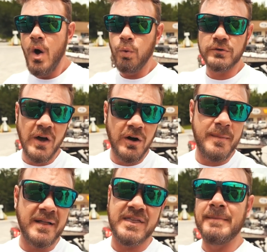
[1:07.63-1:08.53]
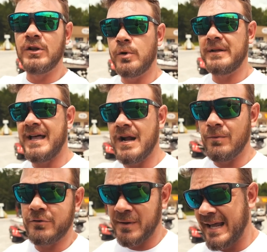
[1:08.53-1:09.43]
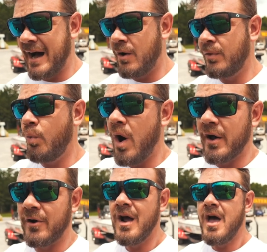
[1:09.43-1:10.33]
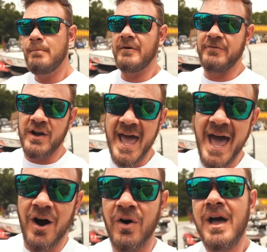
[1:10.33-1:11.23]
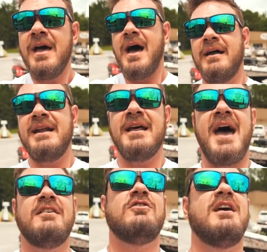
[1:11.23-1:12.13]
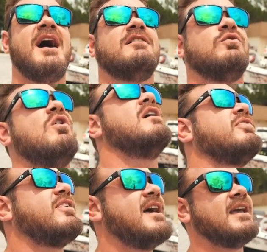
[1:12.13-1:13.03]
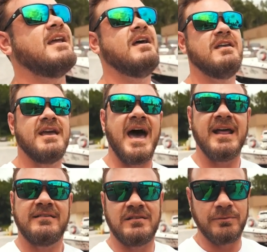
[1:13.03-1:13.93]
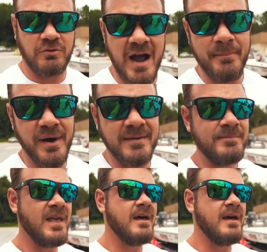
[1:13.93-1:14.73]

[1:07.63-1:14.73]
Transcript: We'll talk about them a little bit later once we get out on the water. But for now, I need to ask you guys one thing. You gotta hit the subscribe button.